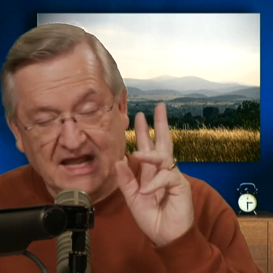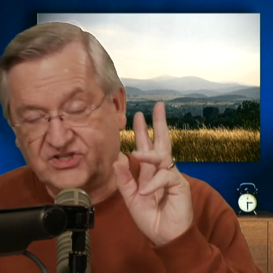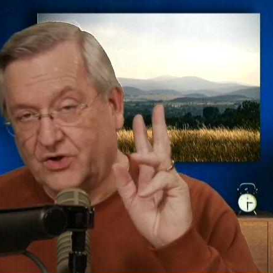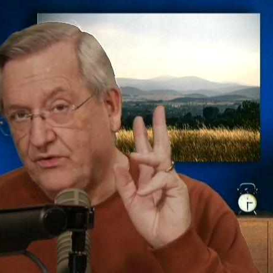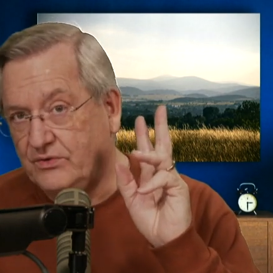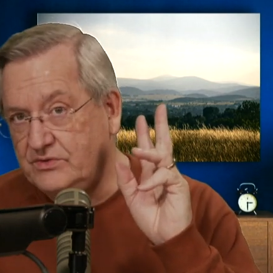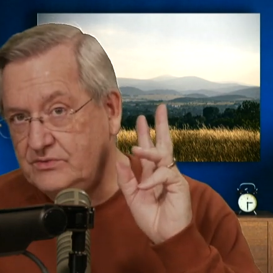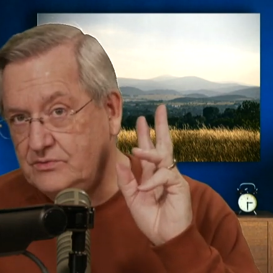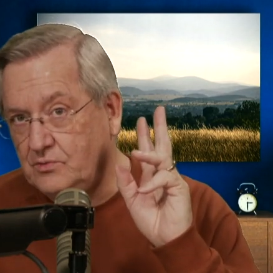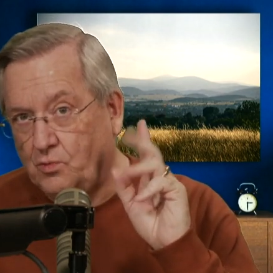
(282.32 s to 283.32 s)
And so,
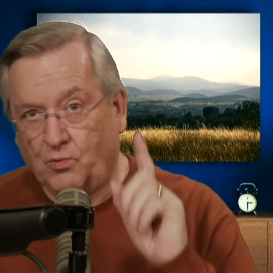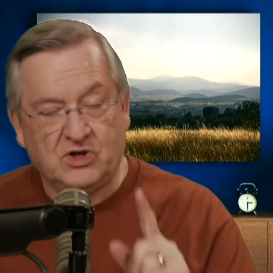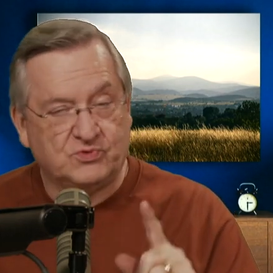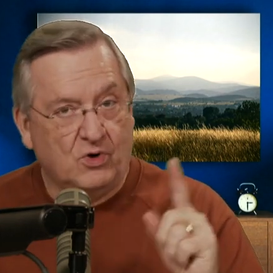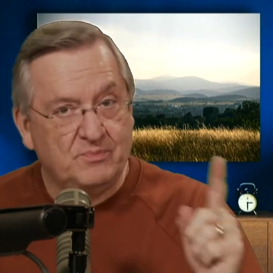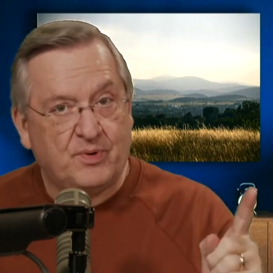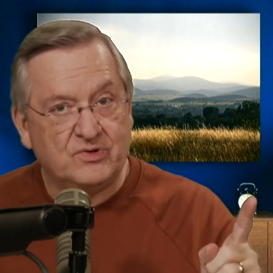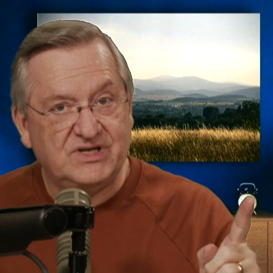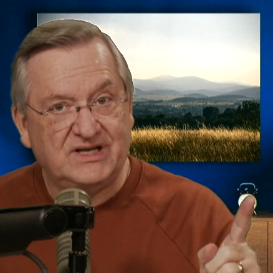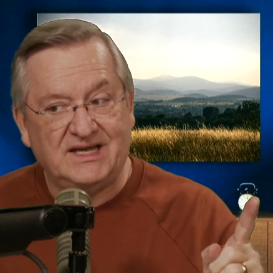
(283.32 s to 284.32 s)
because one
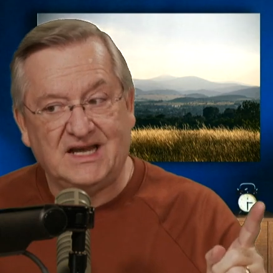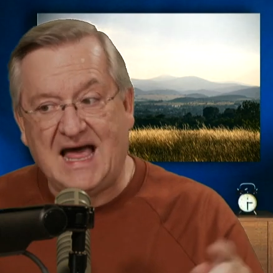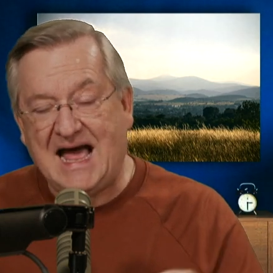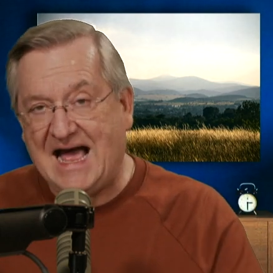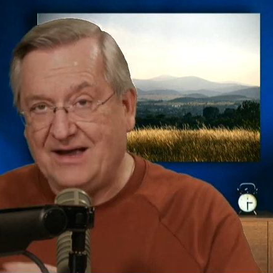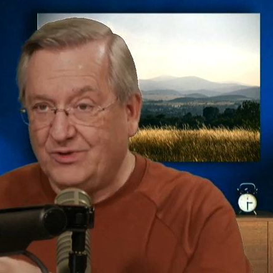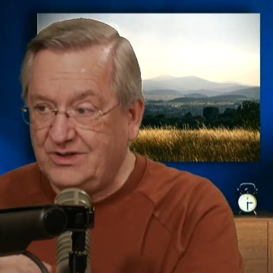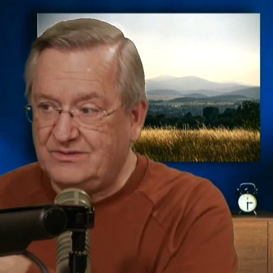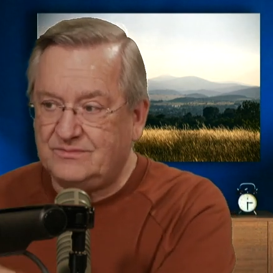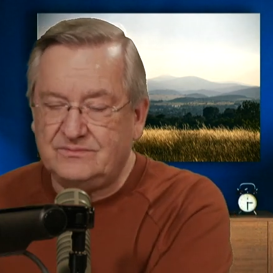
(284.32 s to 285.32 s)
person can lie.
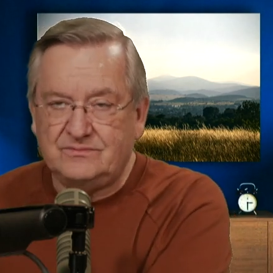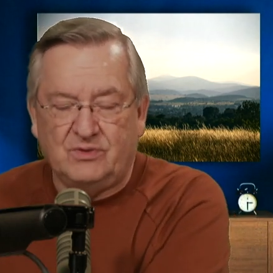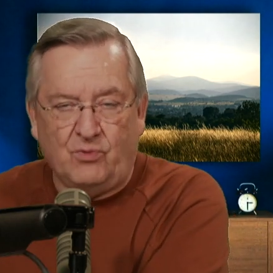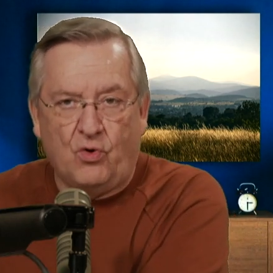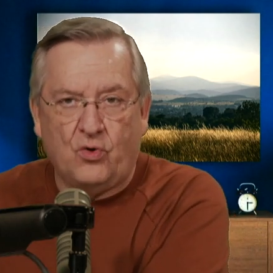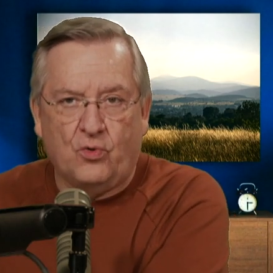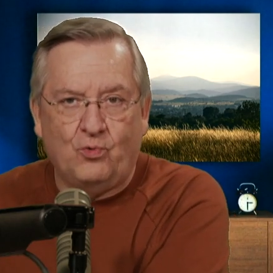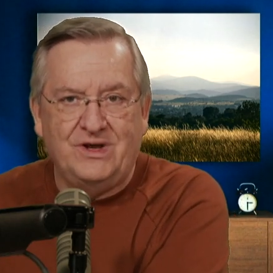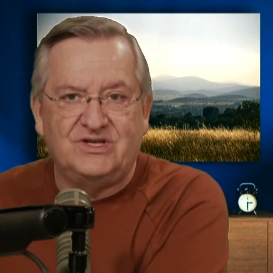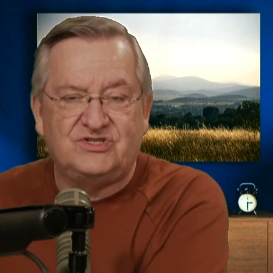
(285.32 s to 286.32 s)
Well, the more
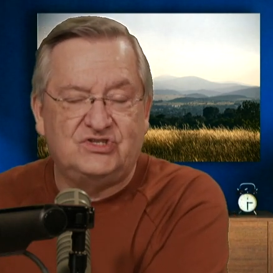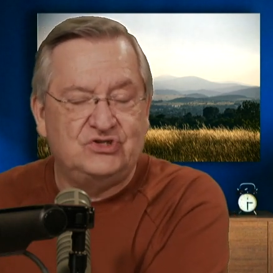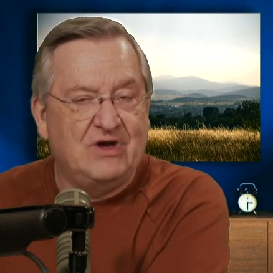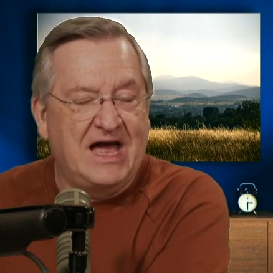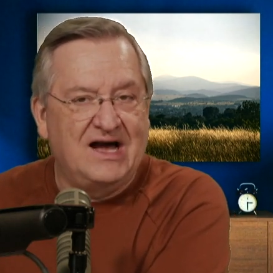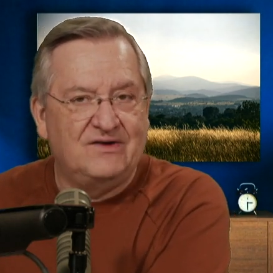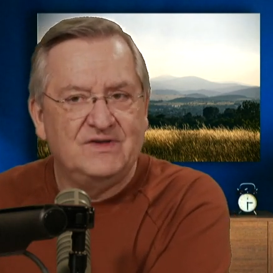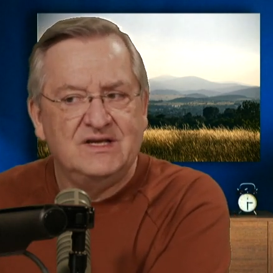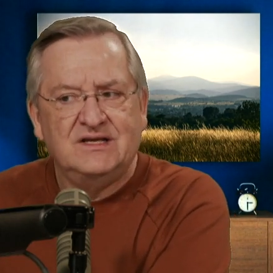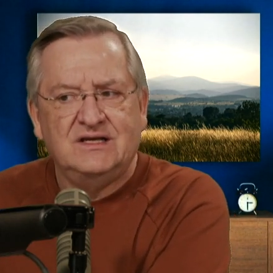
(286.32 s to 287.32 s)
witnesses you
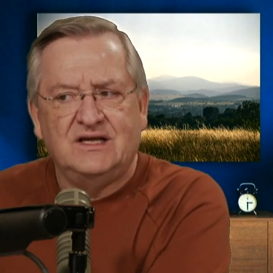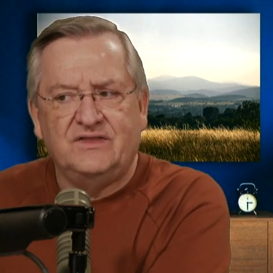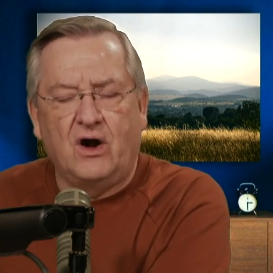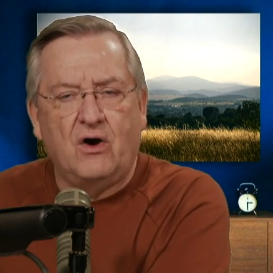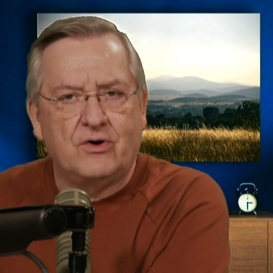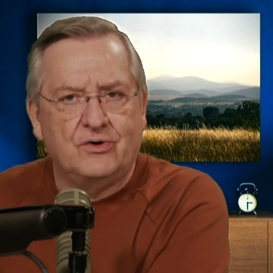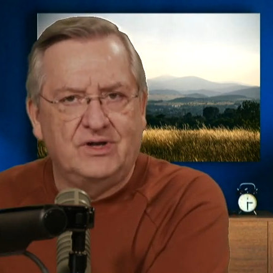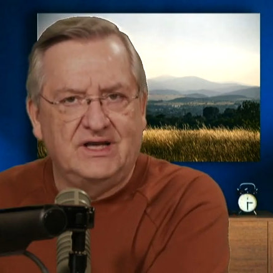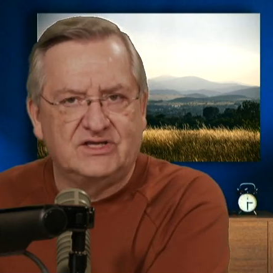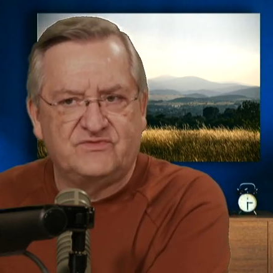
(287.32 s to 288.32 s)
have, the
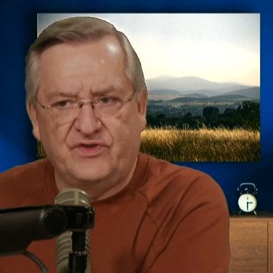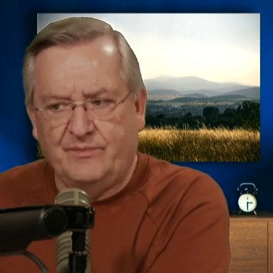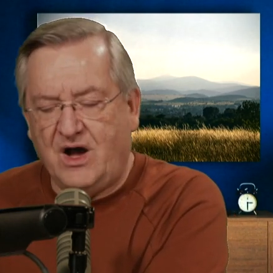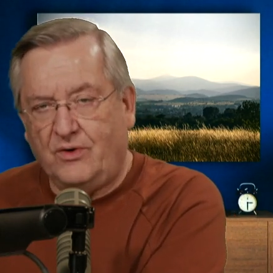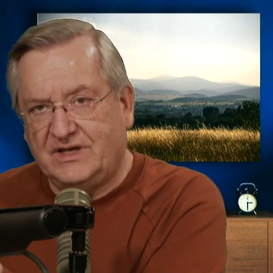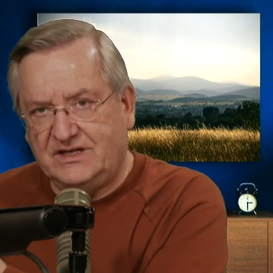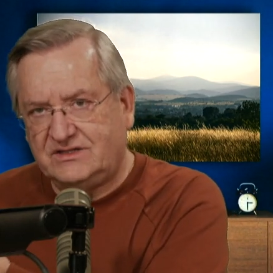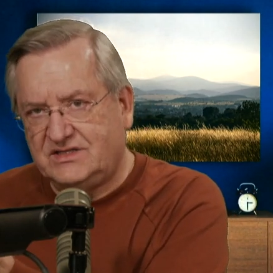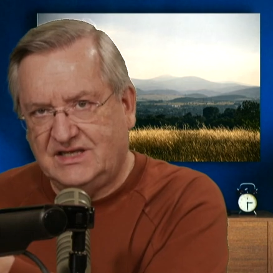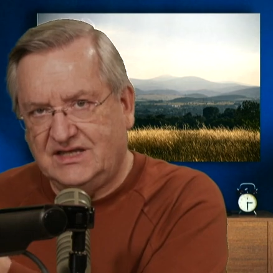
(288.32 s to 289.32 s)
harder it is for them all
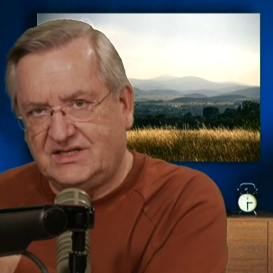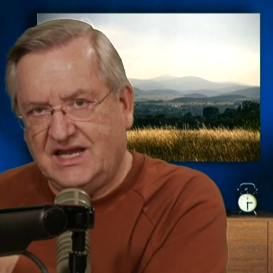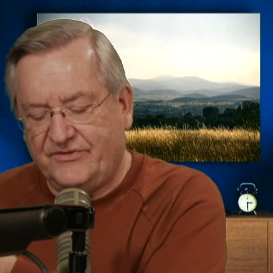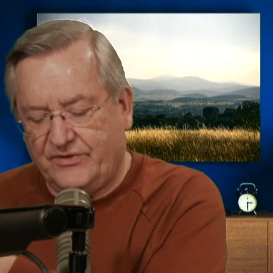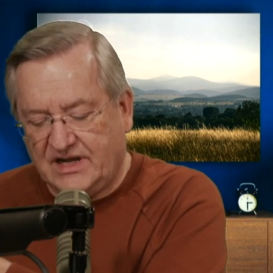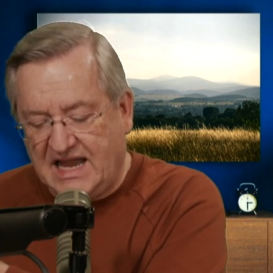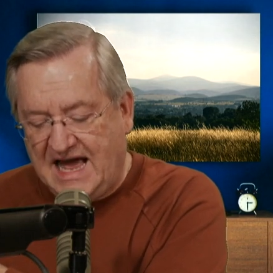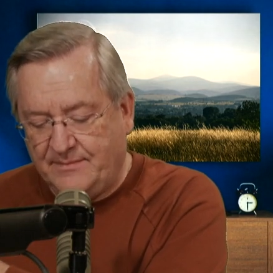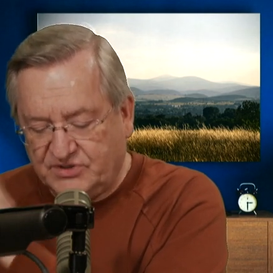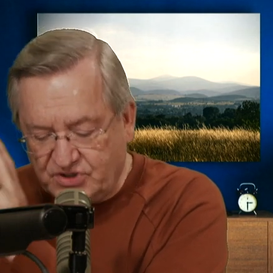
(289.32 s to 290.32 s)
to get together and
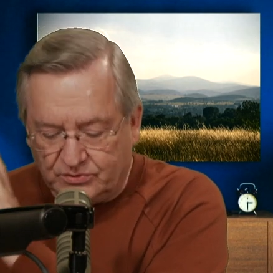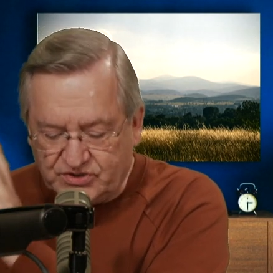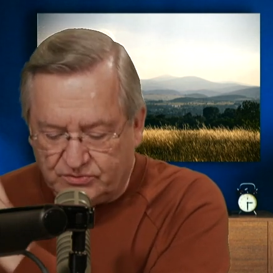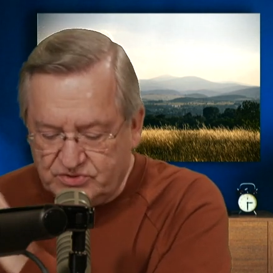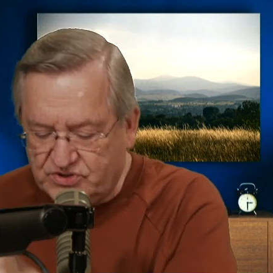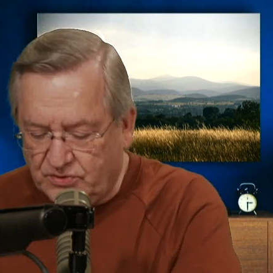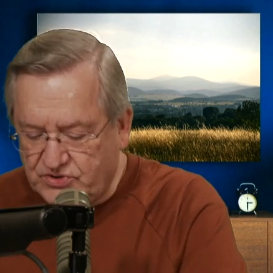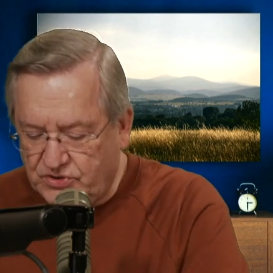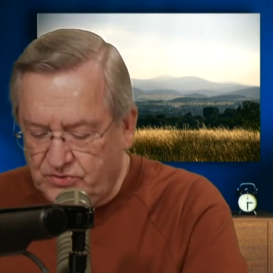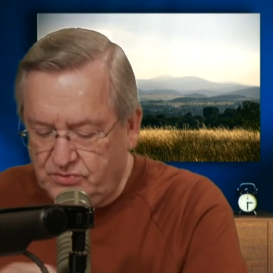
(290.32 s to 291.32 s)
lie. So
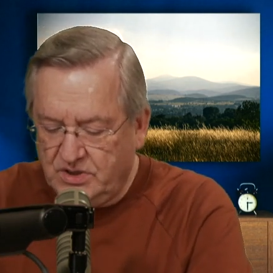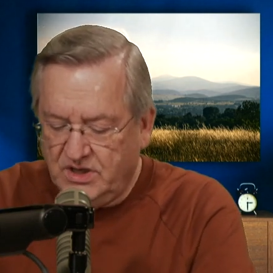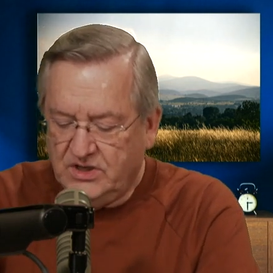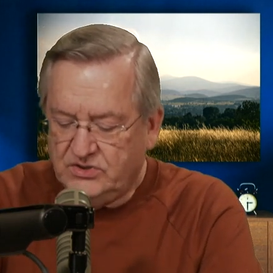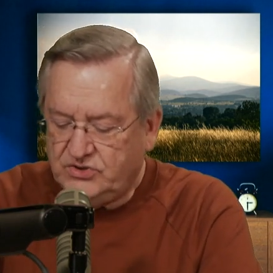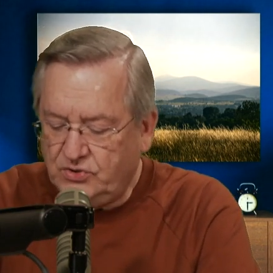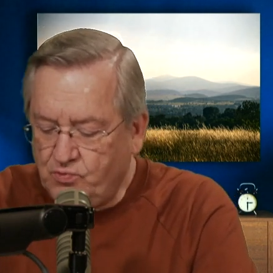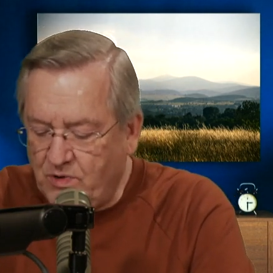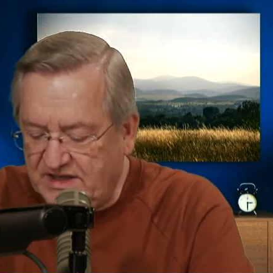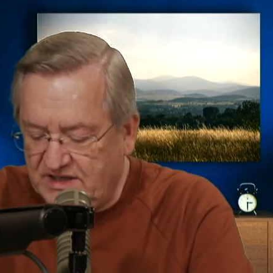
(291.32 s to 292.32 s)
two
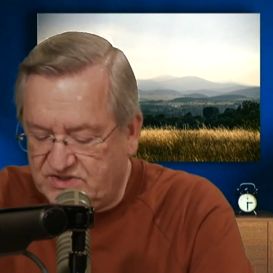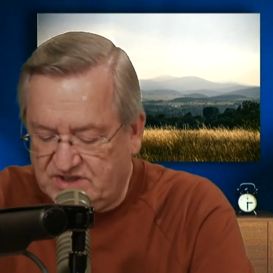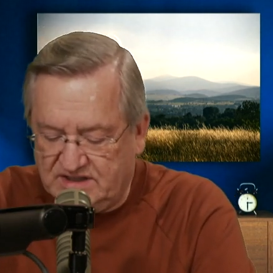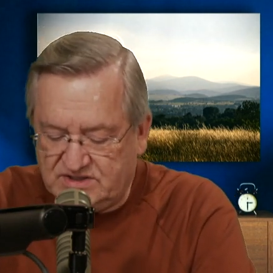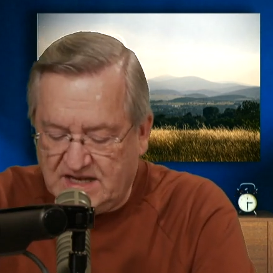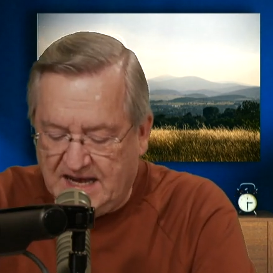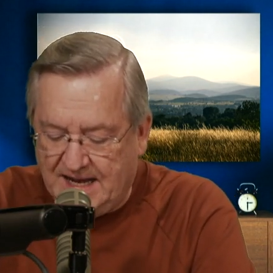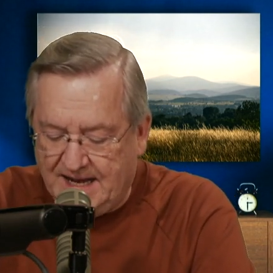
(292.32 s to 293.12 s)
witnesses.